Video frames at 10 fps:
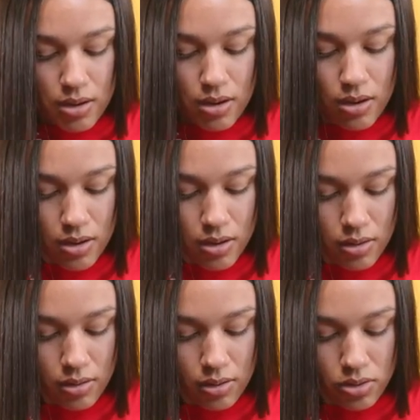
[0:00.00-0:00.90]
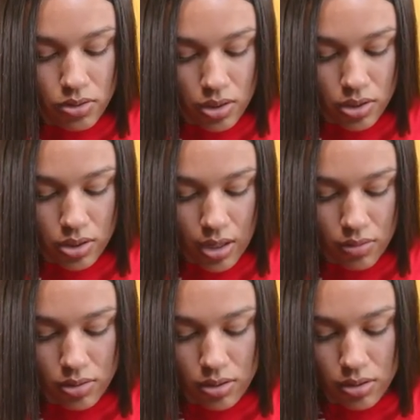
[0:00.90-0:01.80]
and stretch it
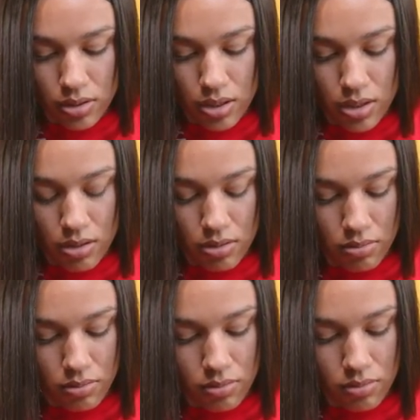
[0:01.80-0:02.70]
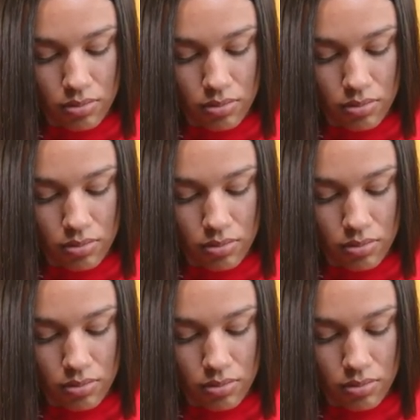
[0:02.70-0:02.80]
out to see.